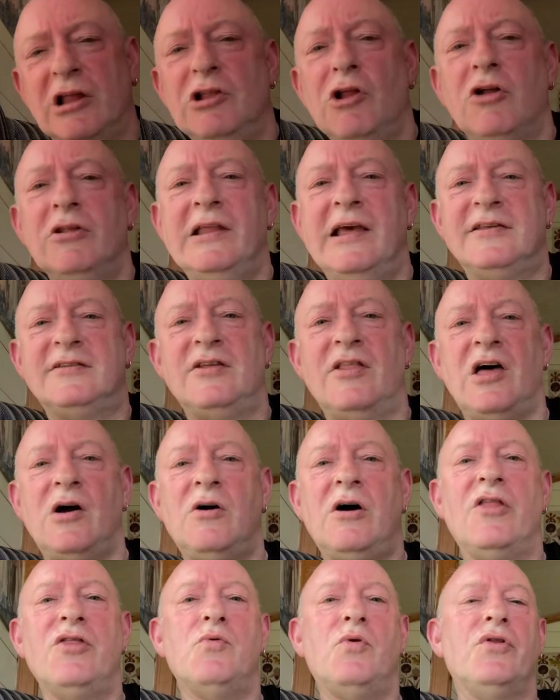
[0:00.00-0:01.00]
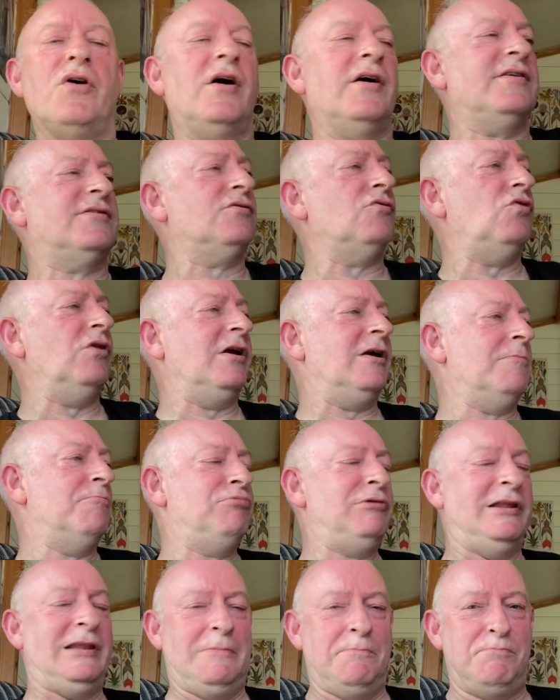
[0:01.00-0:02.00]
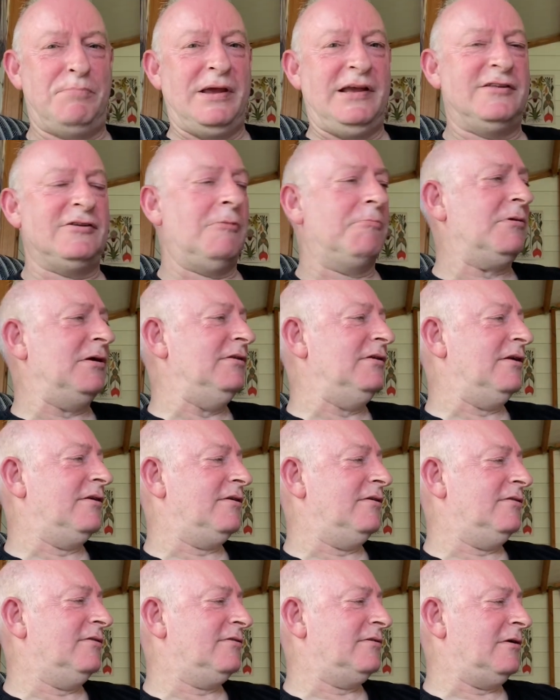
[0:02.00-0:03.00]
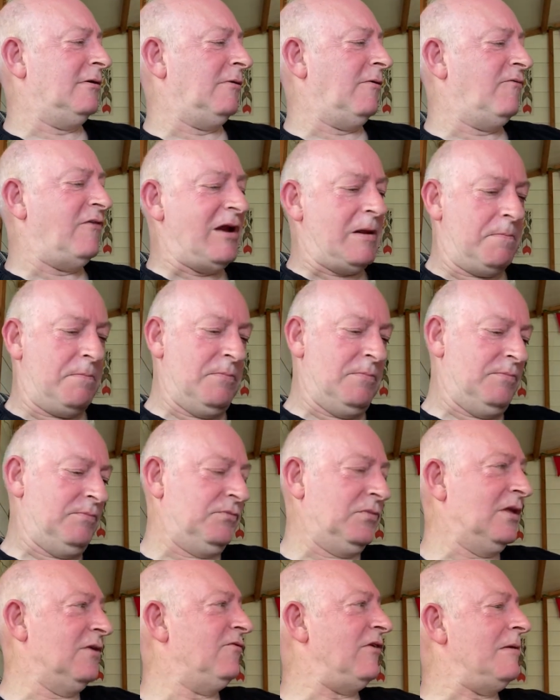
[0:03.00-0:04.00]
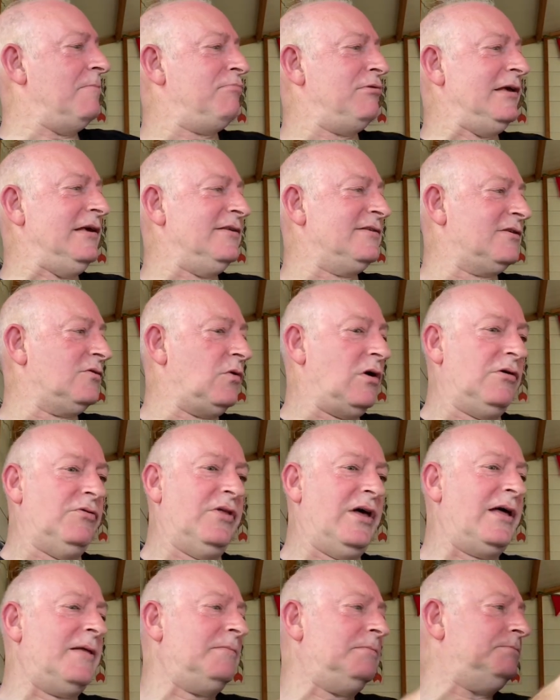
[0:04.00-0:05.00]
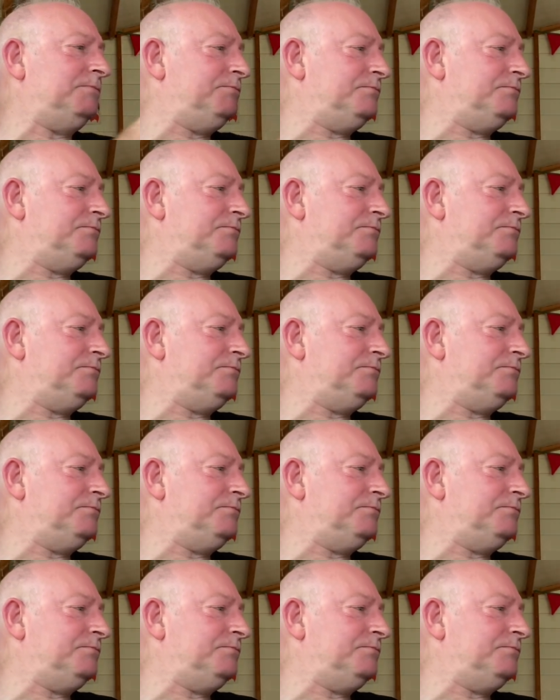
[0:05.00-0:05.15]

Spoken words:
lot less than that other one that I saw in completely beat up condition. So I'm very, very pleased to own that.